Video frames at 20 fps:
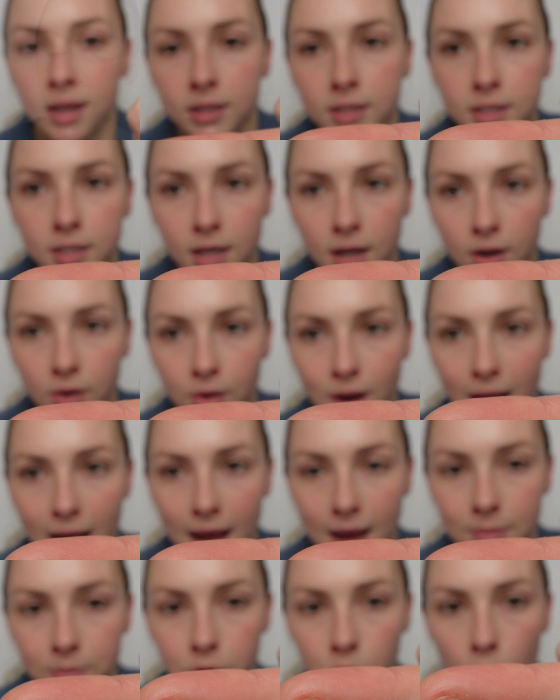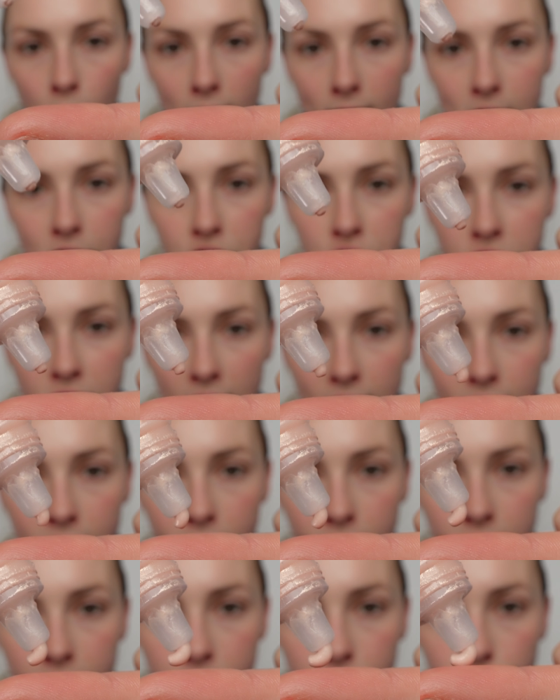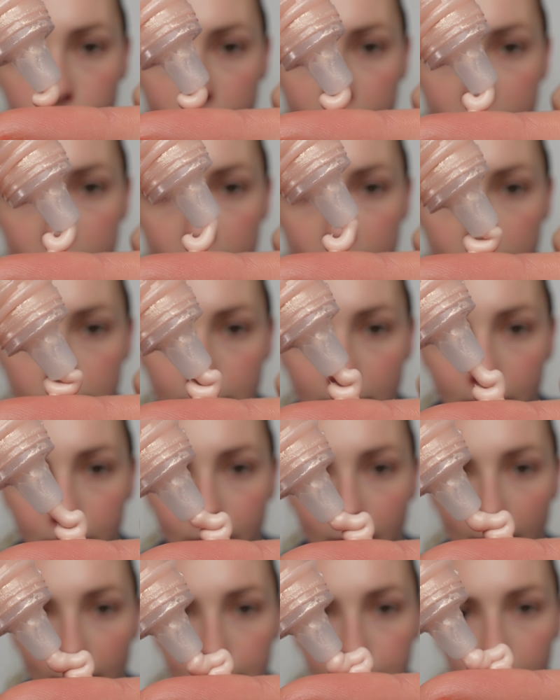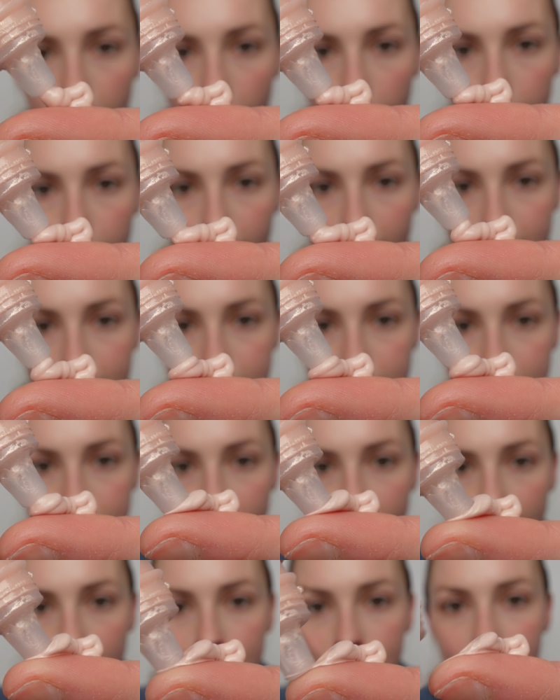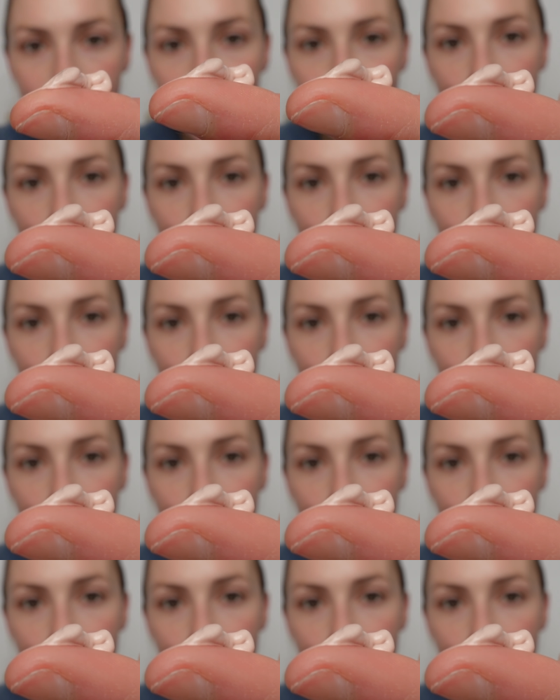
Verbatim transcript: So I'm quite generous with the amount I put on my skin